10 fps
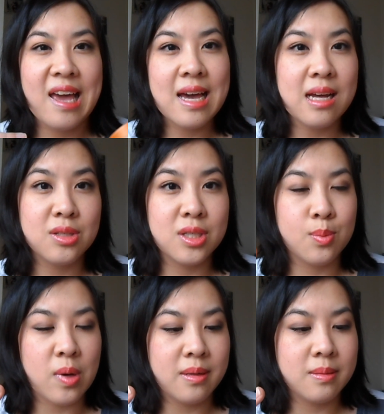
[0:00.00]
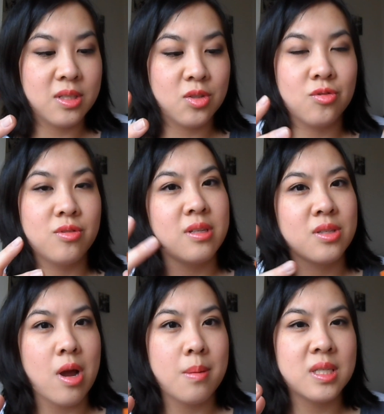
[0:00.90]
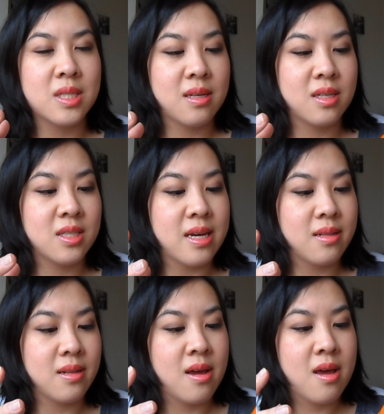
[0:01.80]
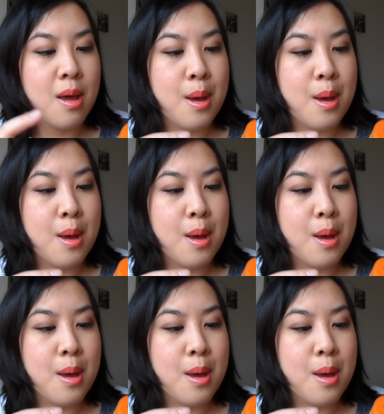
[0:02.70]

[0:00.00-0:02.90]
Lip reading: I can't describe the scent,